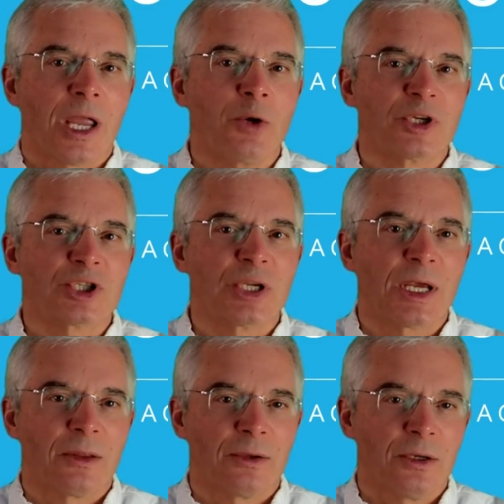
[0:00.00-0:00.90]
in which
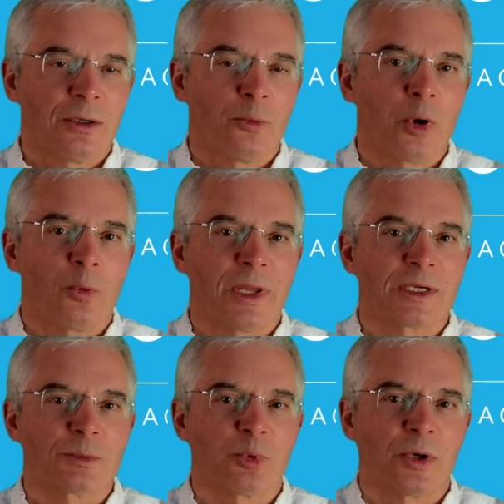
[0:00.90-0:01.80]
together we will
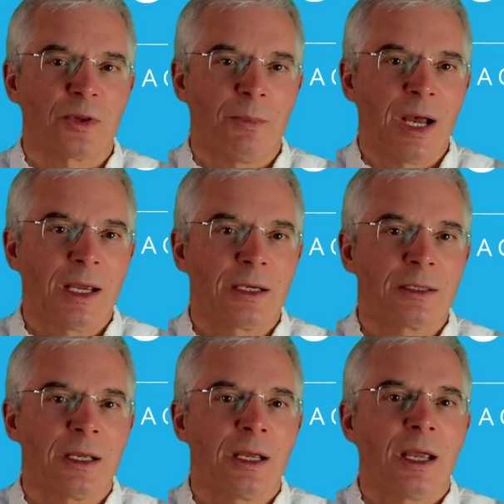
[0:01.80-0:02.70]
explore the
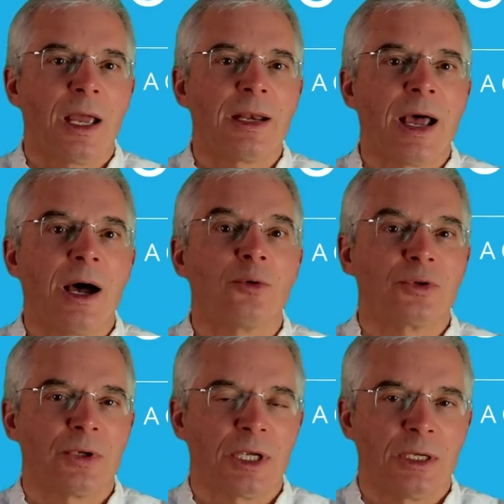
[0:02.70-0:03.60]
mind and how
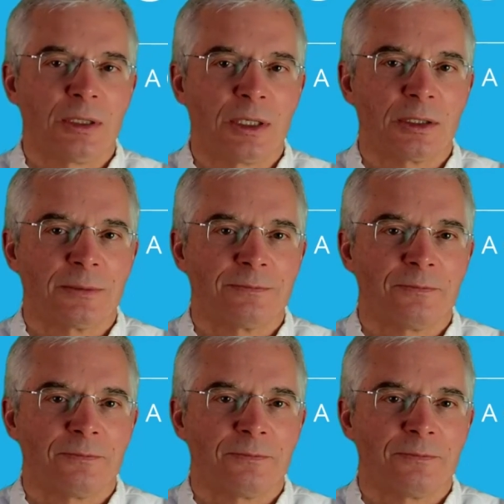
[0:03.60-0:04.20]
to heal it.